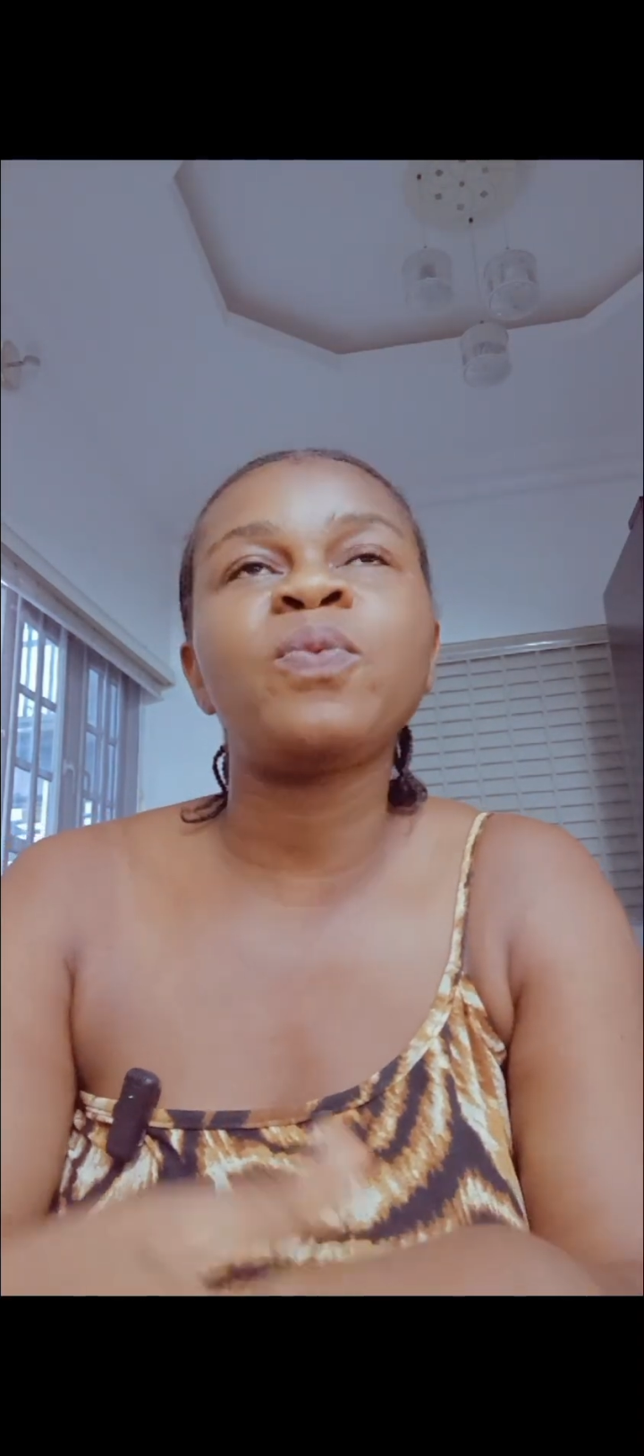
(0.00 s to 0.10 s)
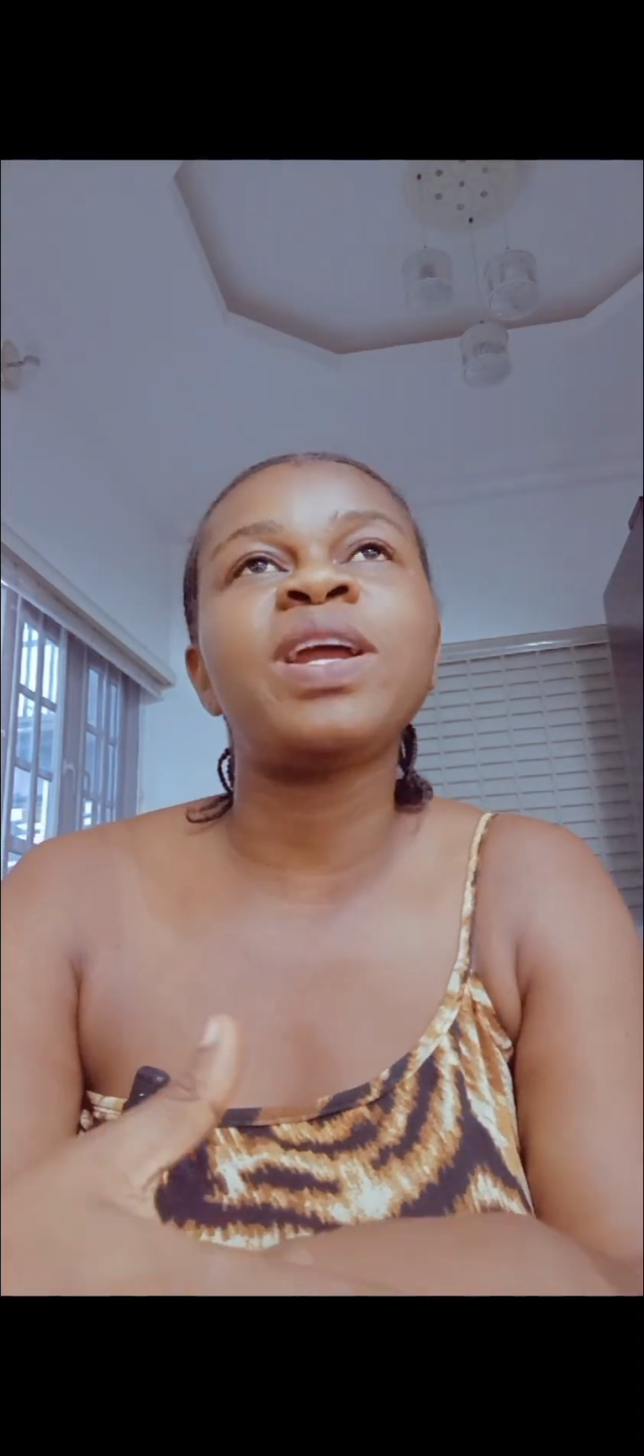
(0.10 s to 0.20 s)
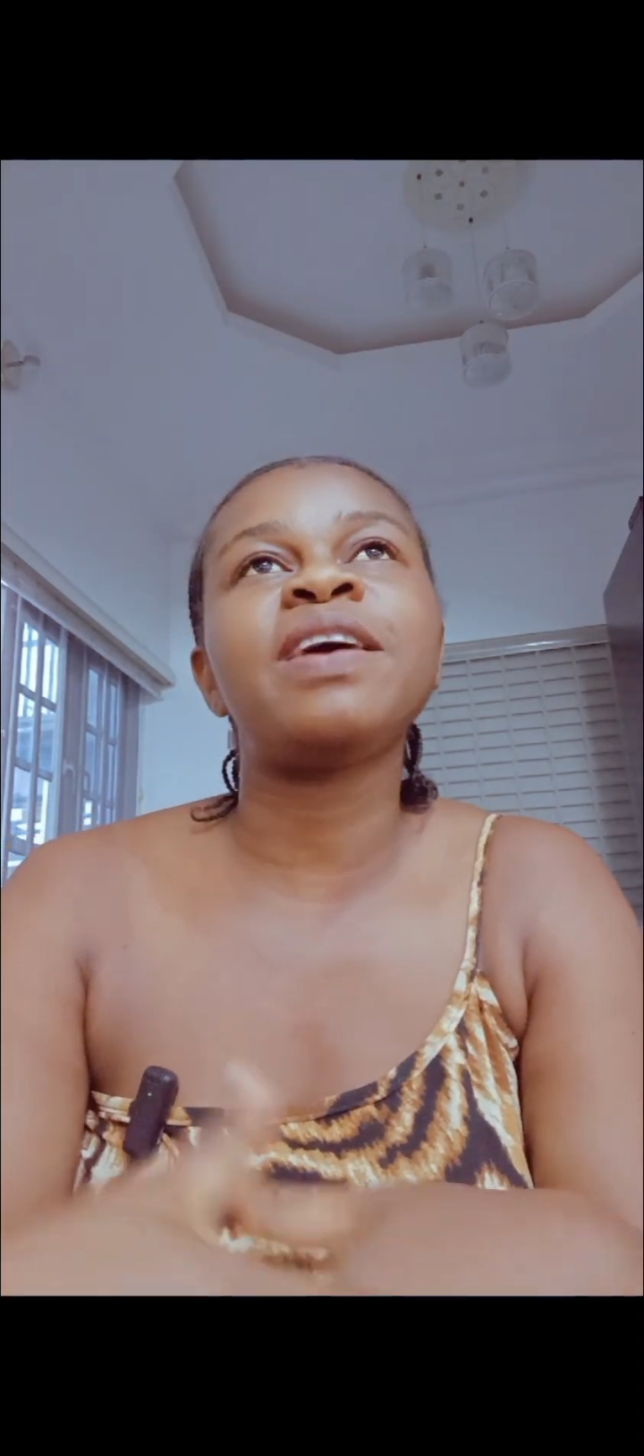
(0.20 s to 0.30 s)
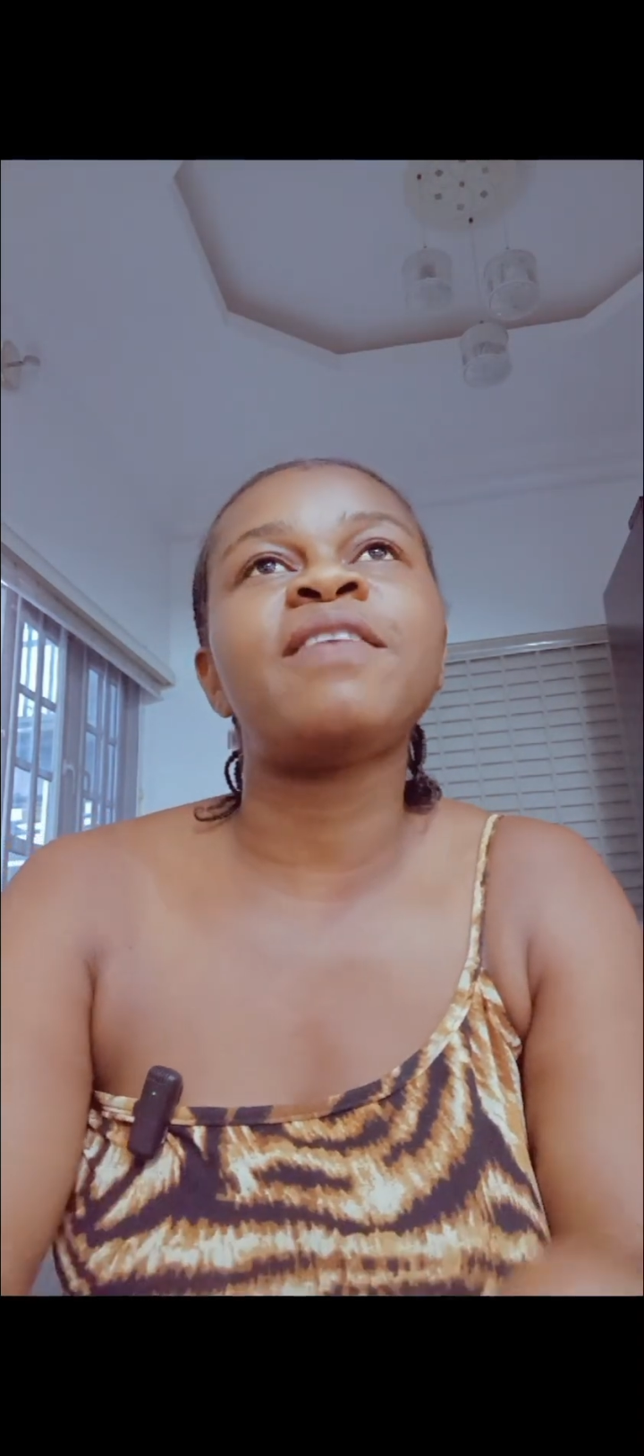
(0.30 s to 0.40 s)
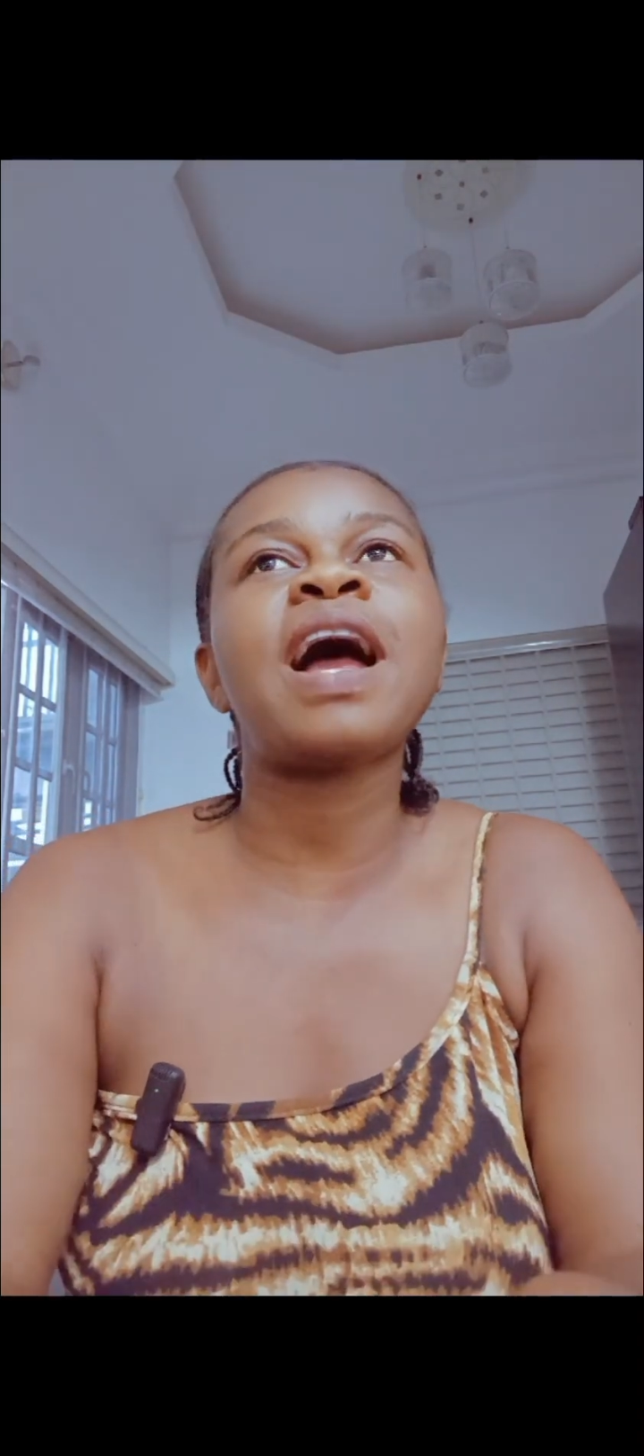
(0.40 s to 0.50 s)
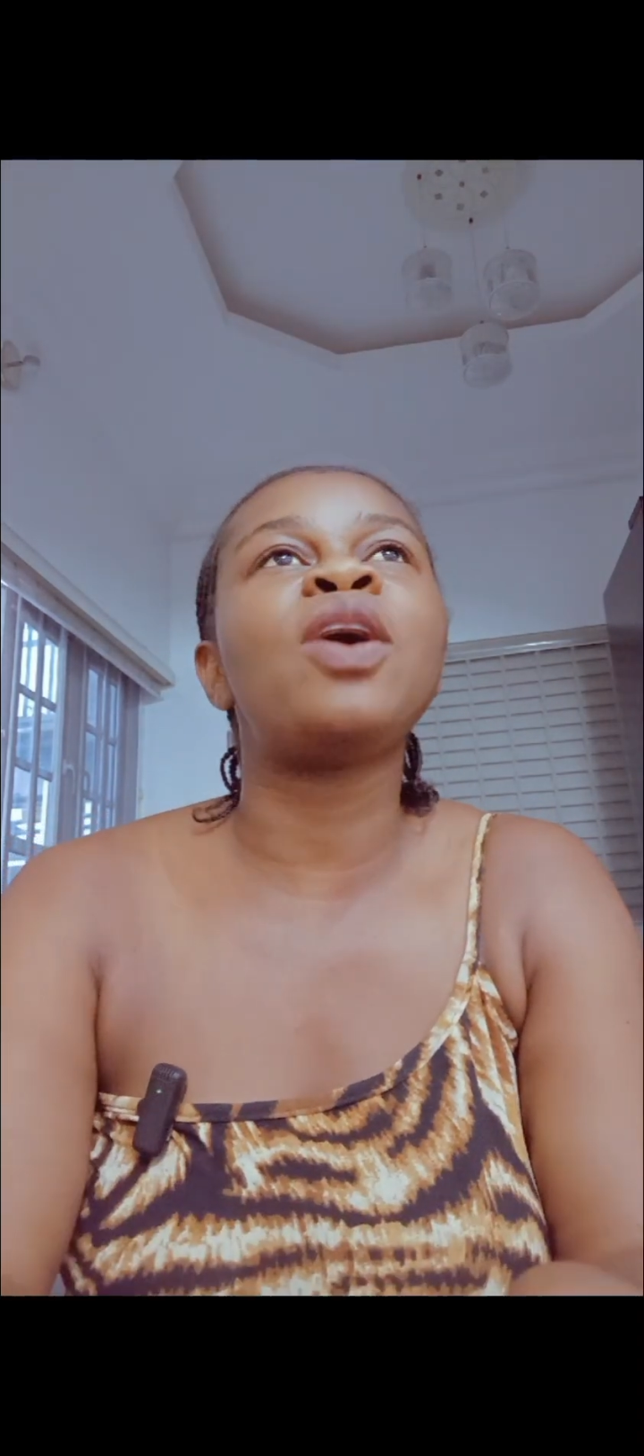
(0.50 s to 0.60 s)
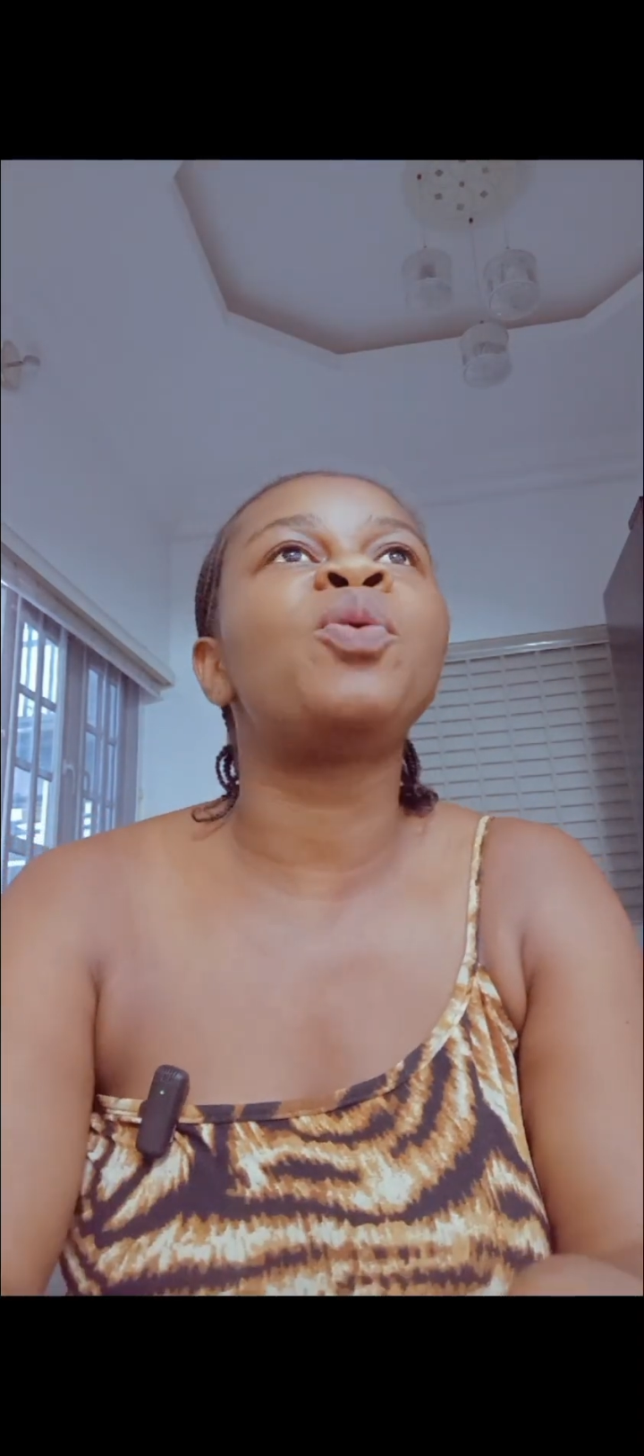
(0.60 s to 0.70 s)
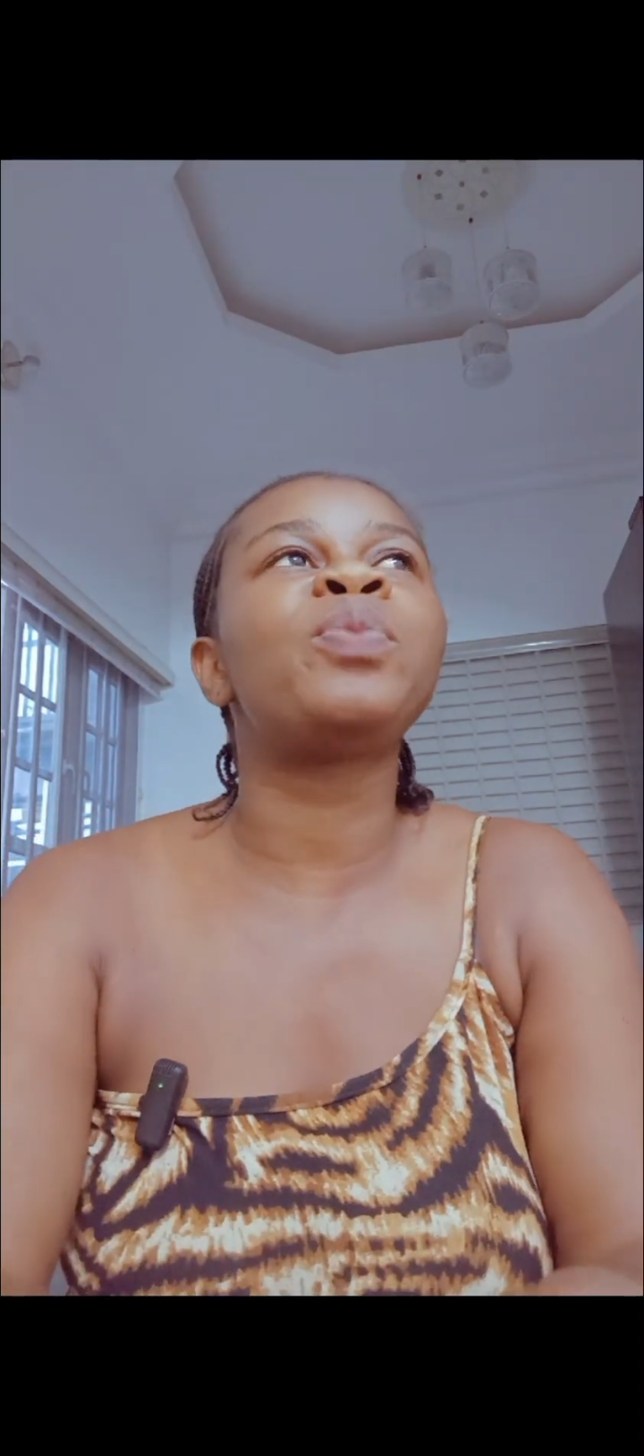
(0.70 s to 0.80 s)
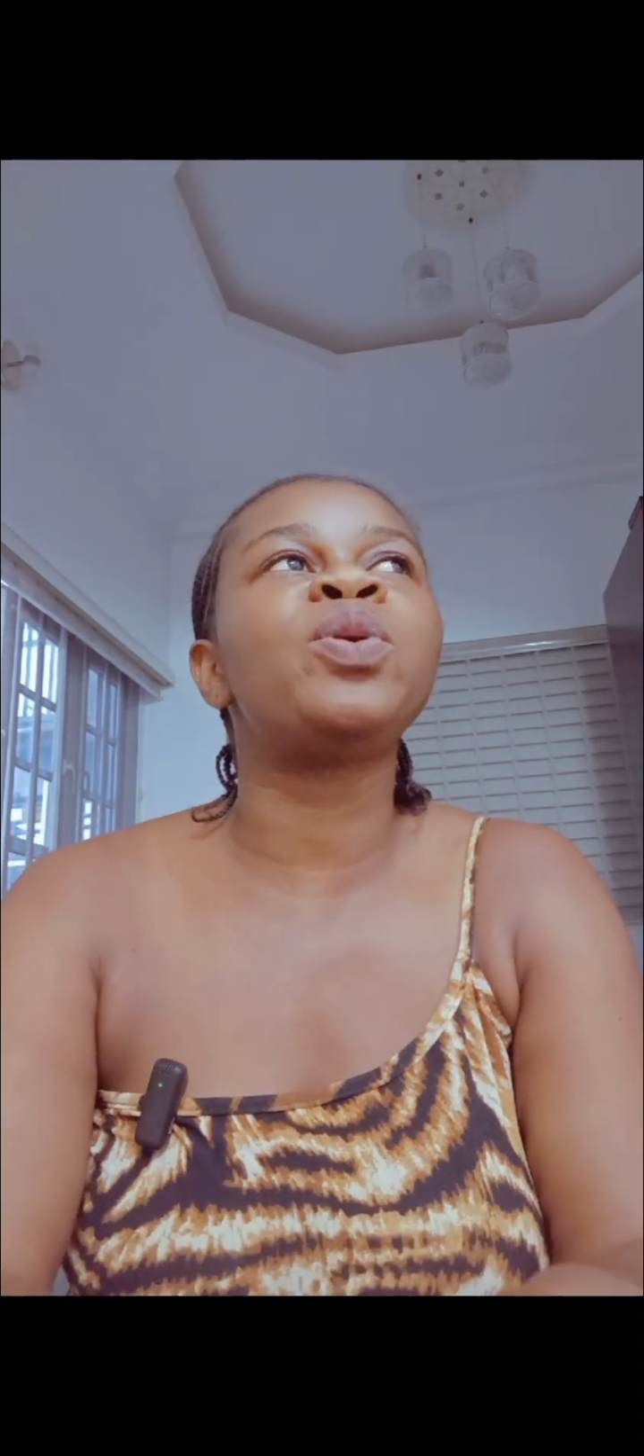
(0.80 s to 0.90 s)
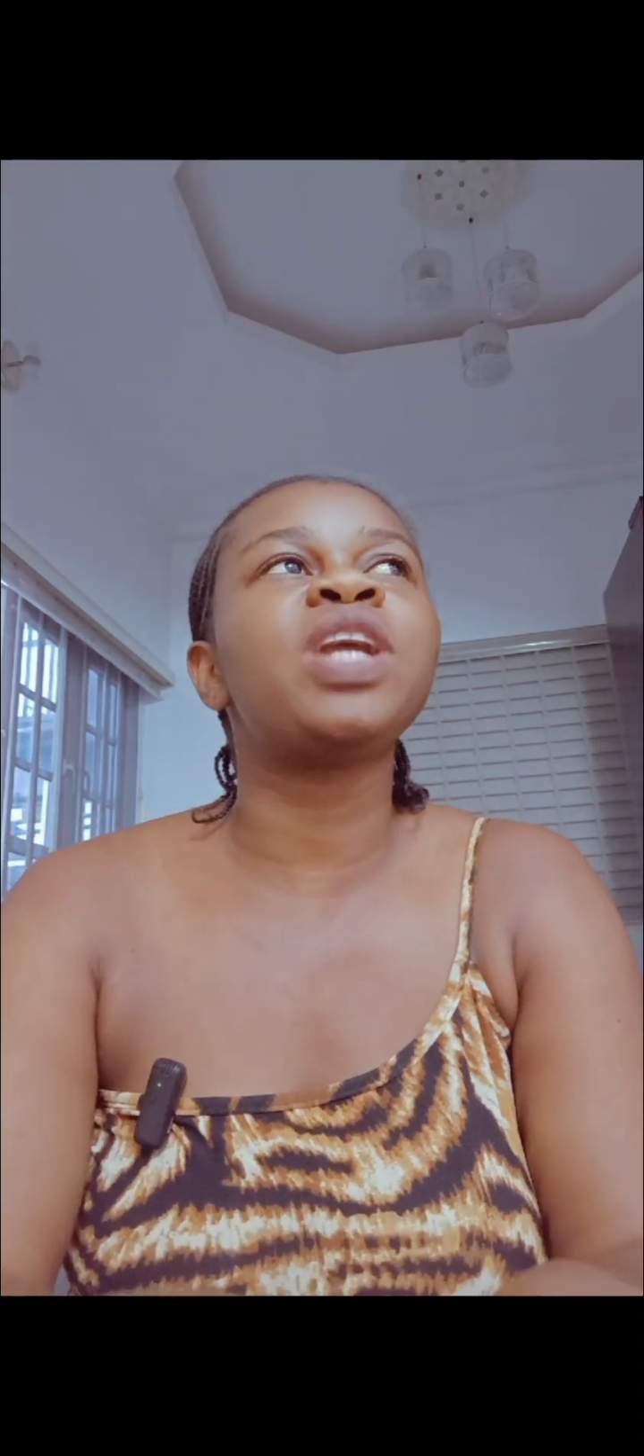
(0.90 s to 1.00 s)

whenever I upload